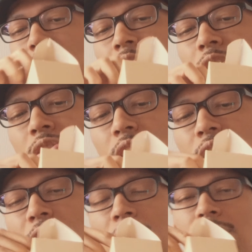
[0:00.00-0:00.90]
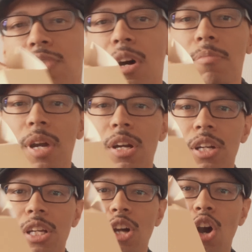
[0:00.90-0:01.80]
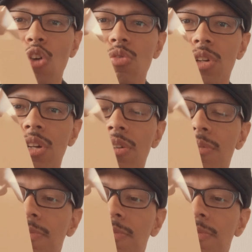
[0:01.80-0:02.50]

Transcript: years inside of American oak.